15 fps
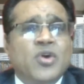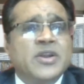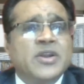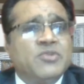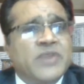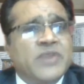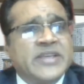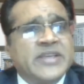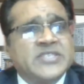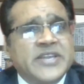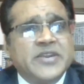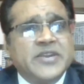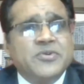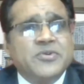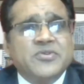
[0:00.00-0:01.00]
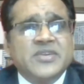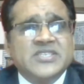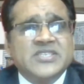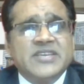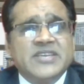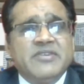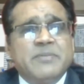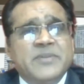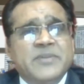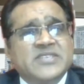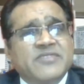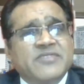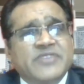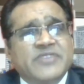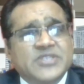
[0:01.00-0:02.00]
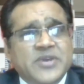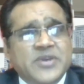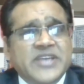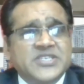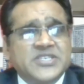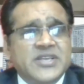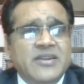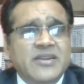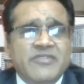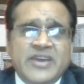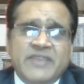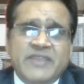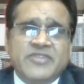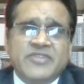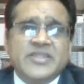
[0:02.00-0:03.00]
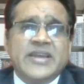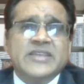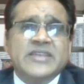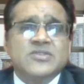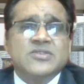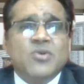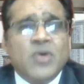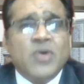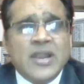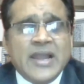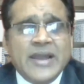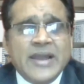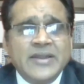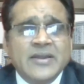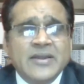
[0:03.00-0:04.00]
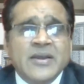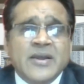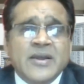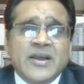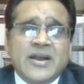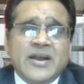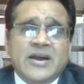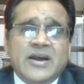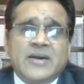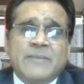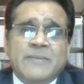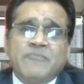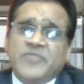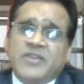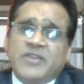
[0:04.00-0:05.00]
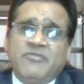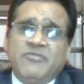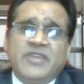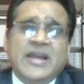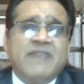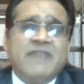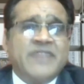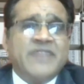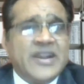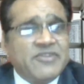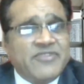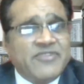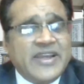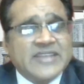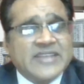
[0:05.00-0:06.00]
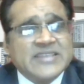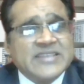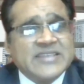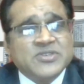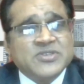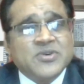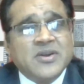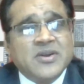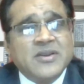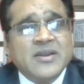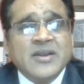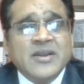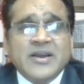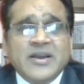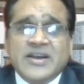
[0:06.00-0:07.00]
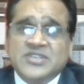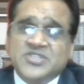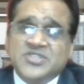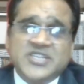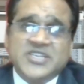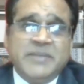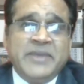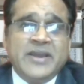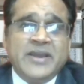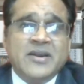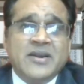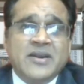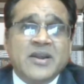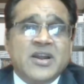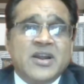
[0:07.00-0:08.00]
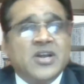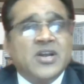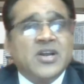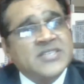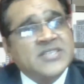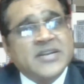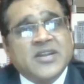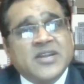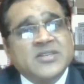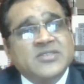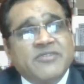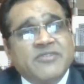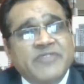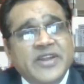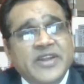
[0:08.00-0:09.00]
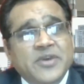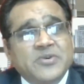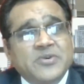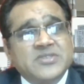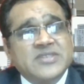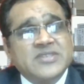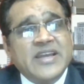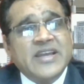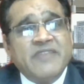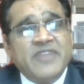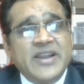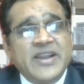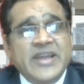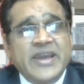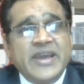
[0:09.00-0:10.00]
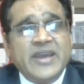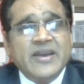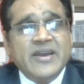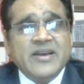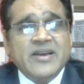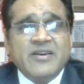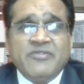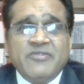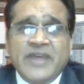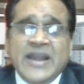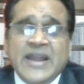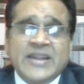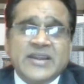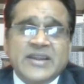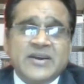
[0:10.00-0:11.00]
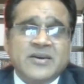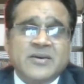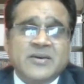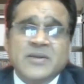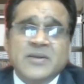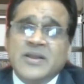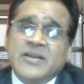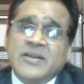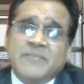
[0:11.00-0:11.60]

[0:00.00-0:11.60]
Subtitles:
gone to an institute to receive a piece of education where everything is online. We have Netflix, Amazon streaming tons and tons of videos every day at the